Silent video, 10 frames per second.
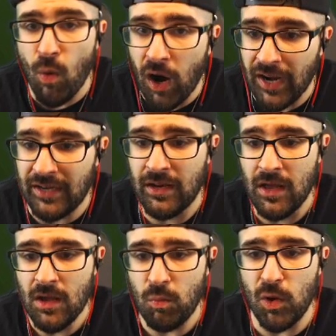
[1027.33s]
one
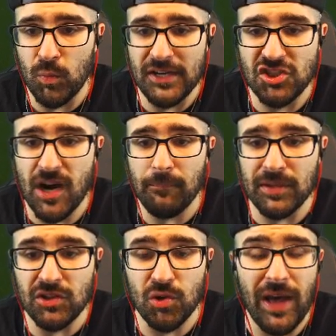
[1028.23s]
when we jump
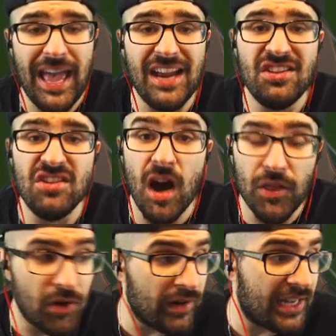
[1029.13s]
into
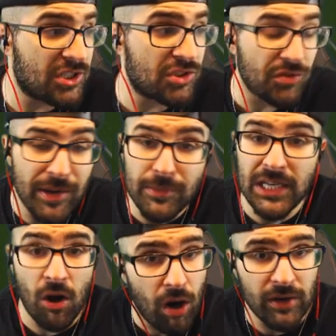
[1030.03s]
another extremely
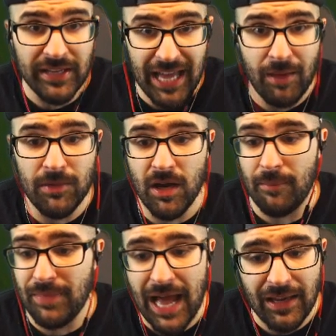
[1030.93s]
hard game, yo.
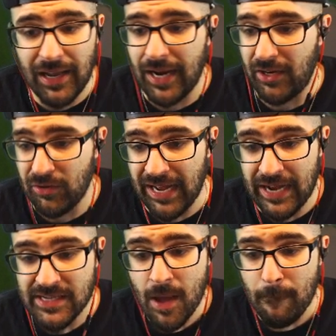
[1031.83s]
I'm not lying to you
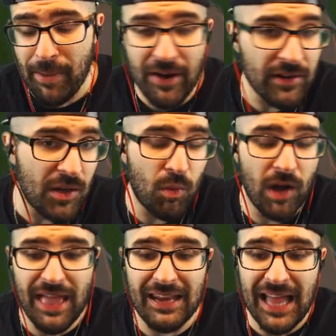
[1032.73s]
guys. Barely
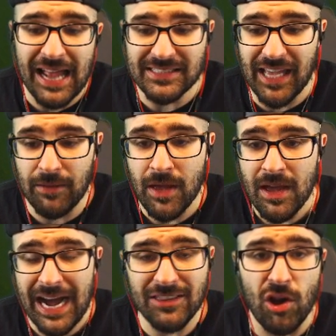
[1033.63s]
won that last game.
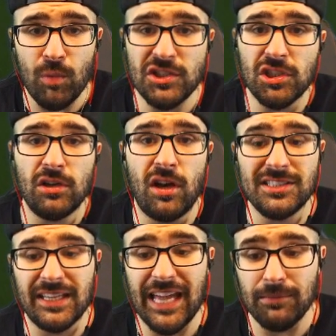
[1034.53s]
I thought we should have
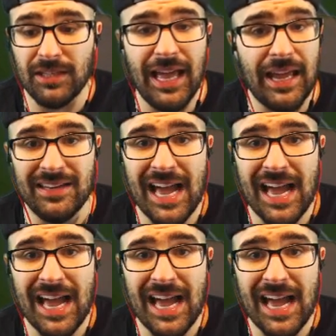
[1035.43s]
lost the game today,